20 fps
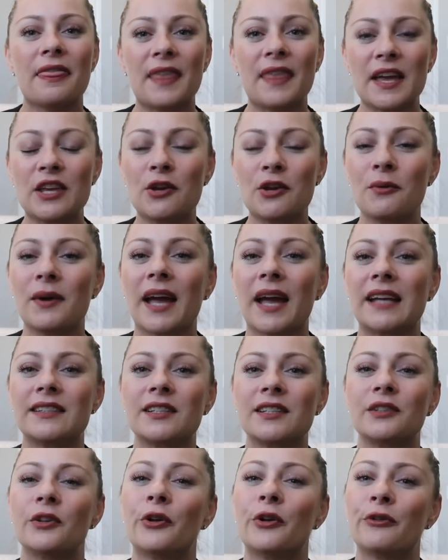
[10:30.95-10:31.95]
Thank you again
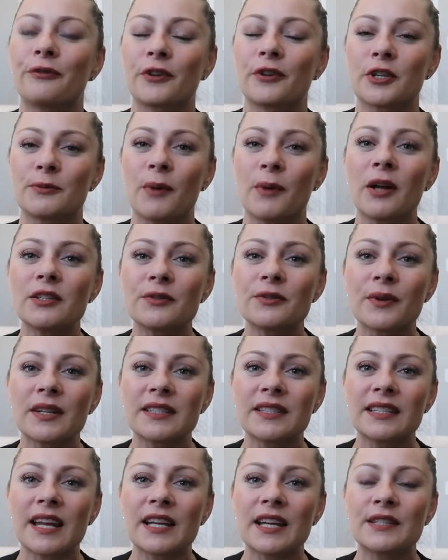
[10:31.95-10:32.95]
to Lull for
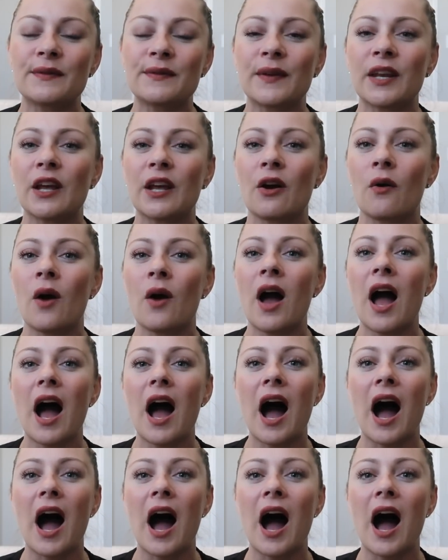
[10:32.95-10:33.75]
sponsoring today's video.